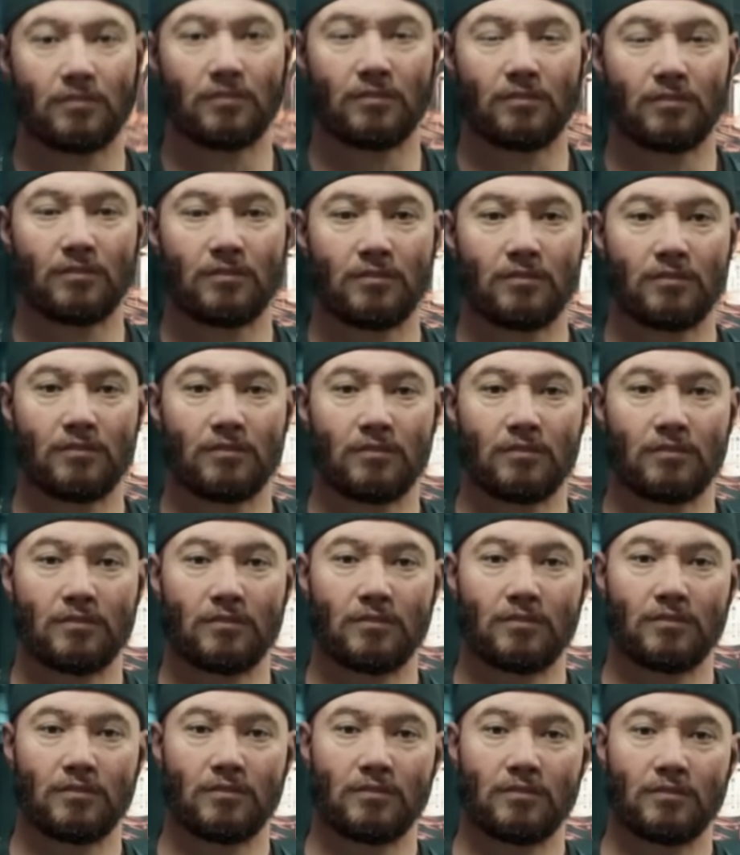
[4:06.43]
RTX
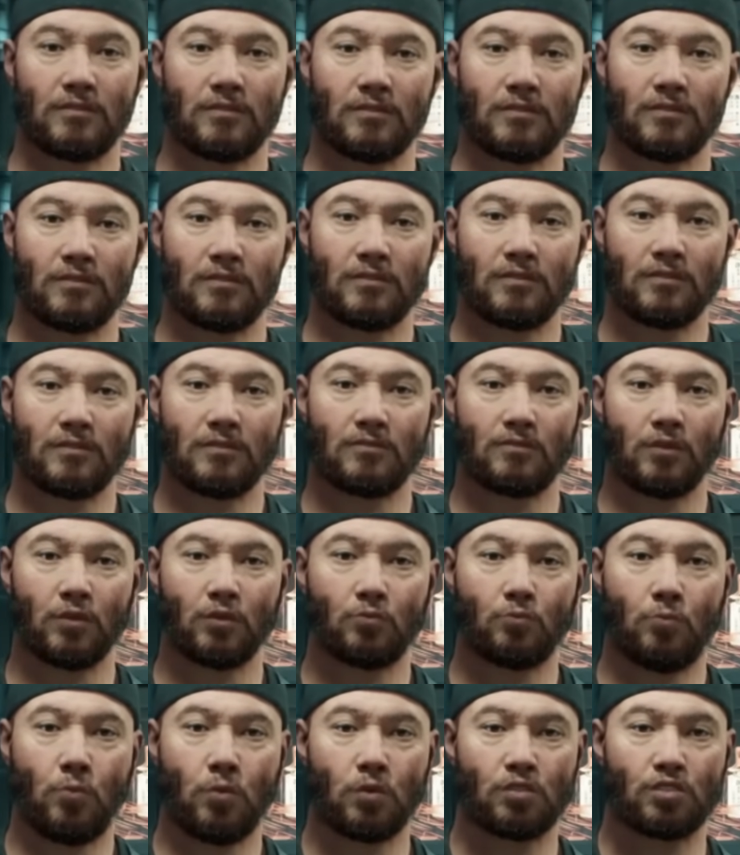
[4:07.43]
presentation
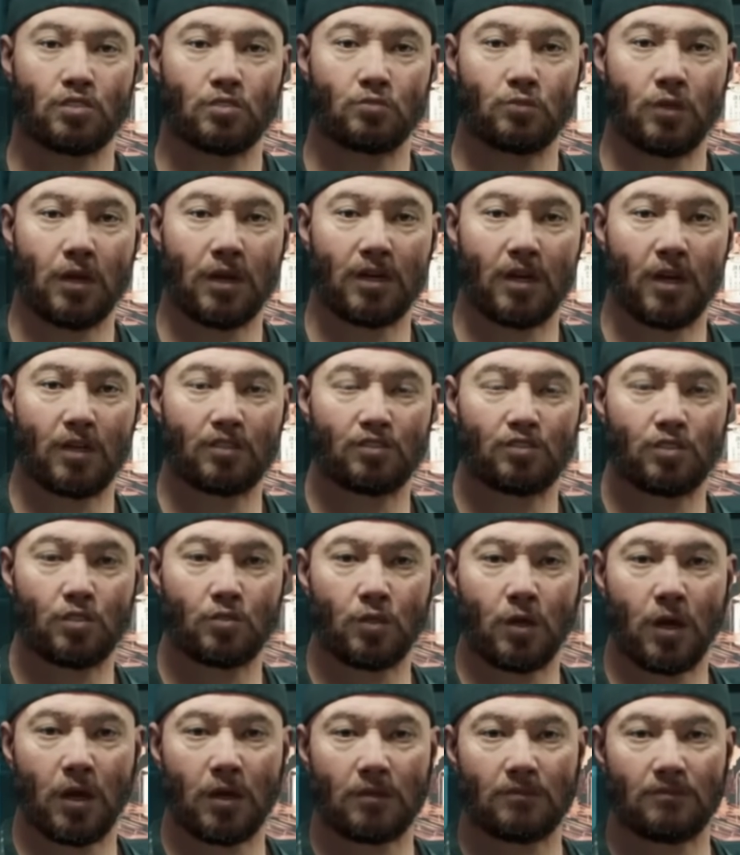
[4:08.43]
in a very close
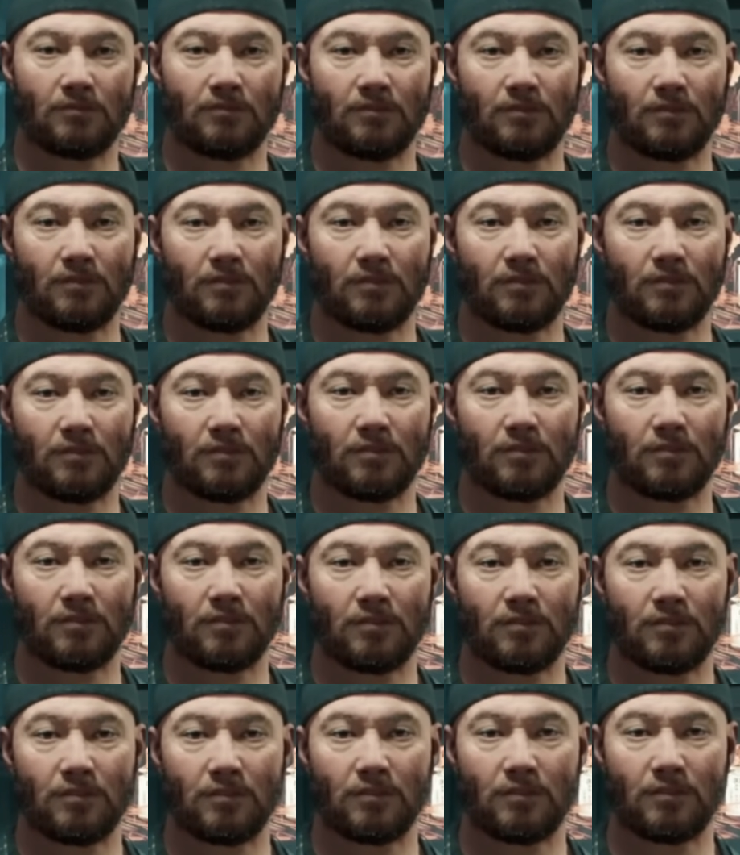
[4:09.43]
future, and
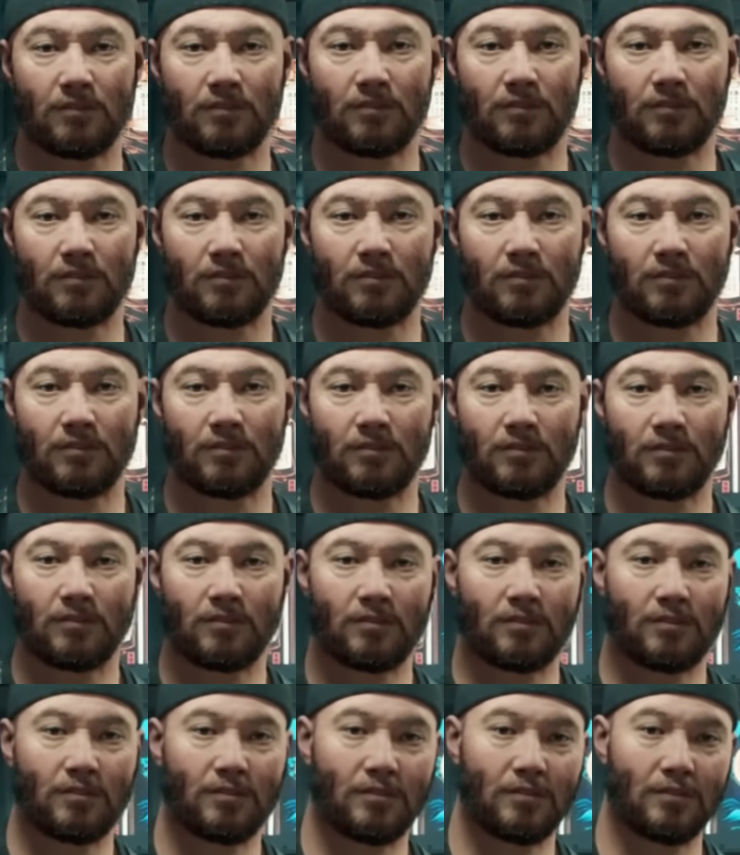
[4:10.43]
in that case
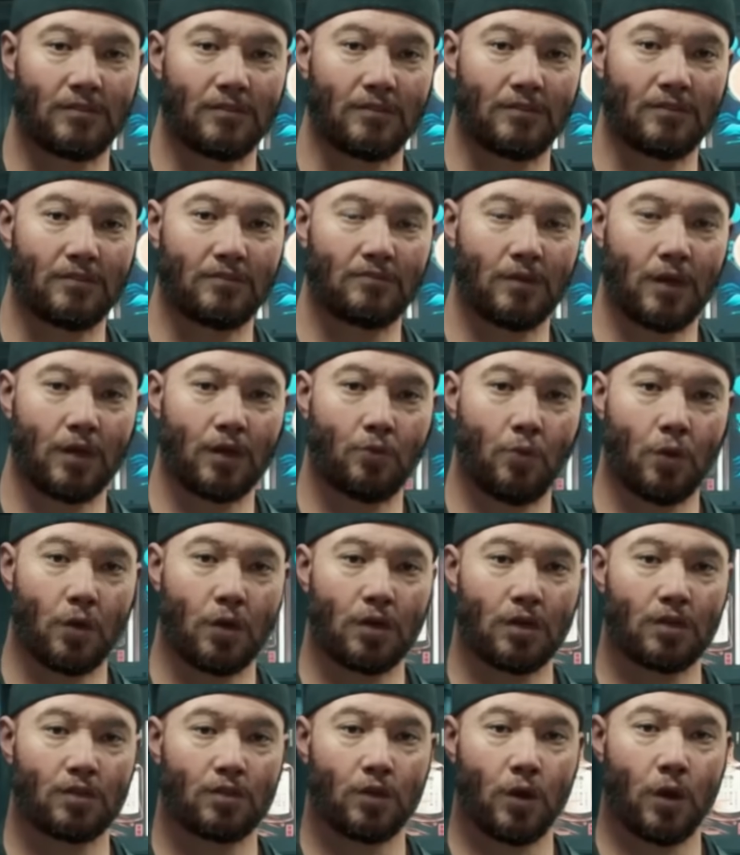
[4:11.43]
scenario, Zen
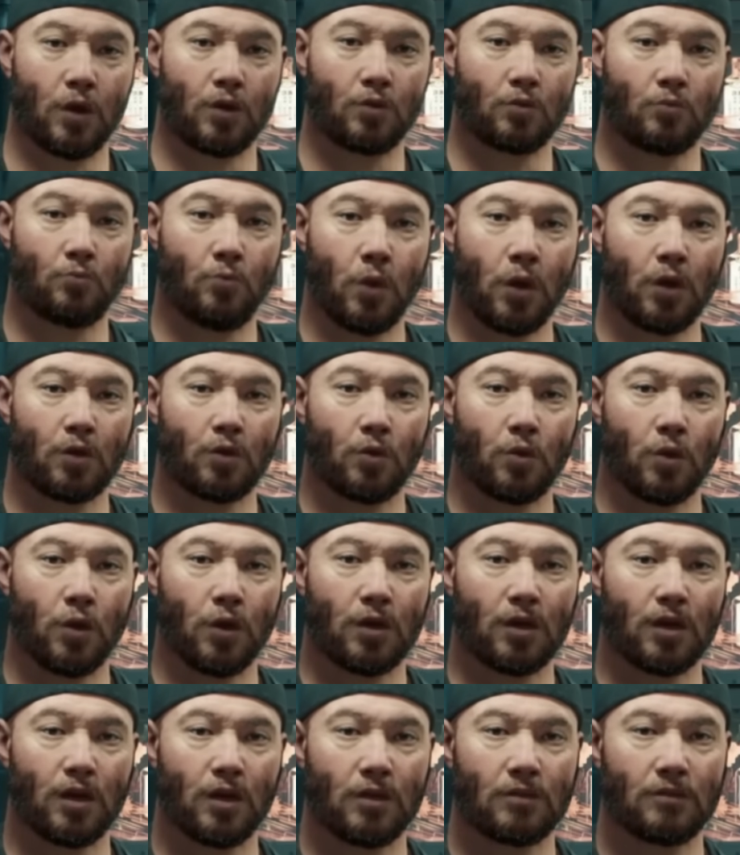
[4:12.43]
5 could actually
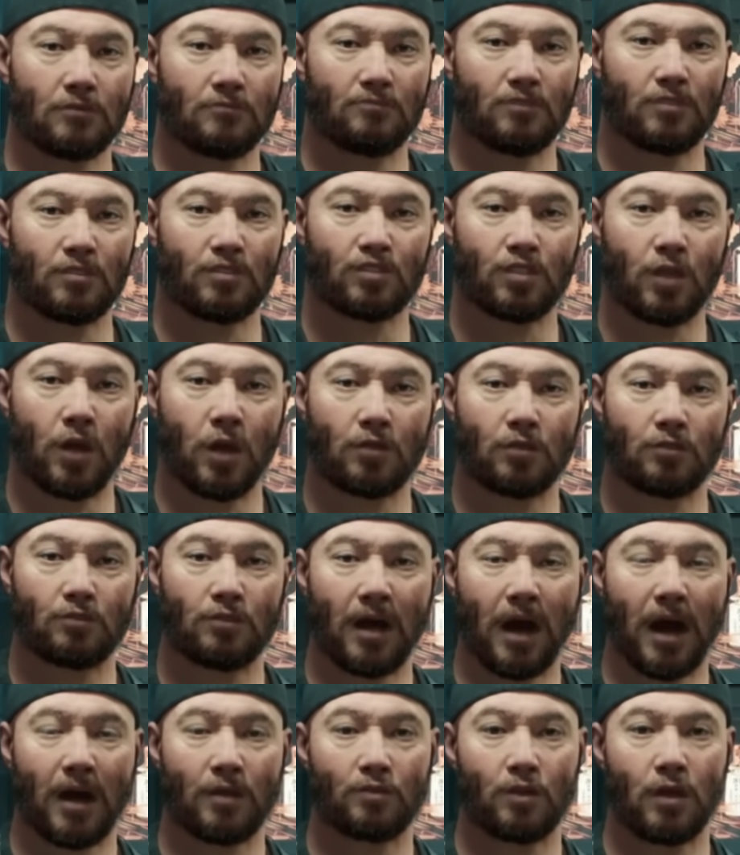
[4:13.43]
benefit in
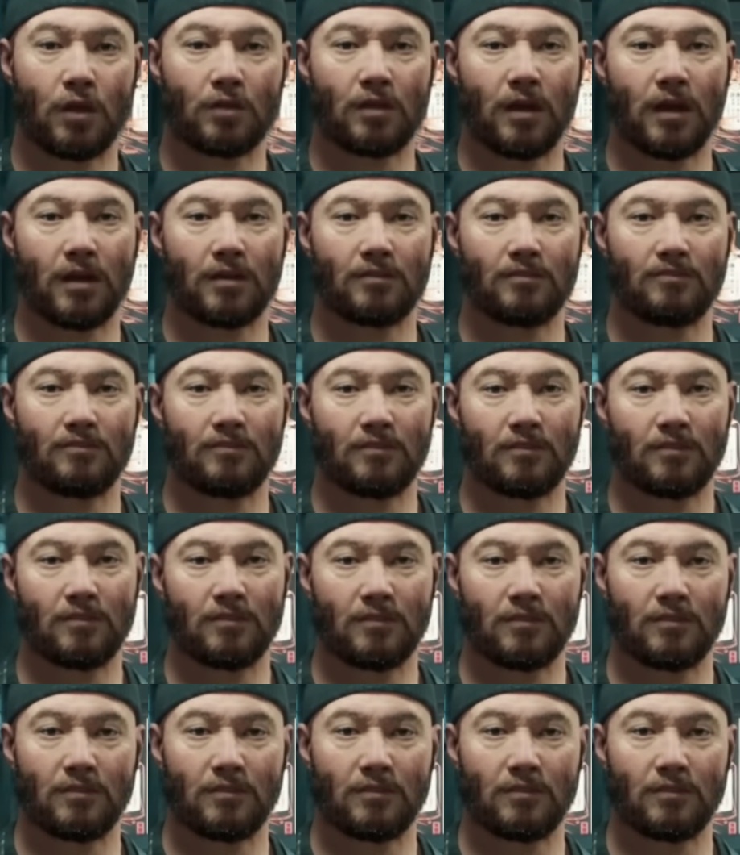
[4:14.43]
the long run.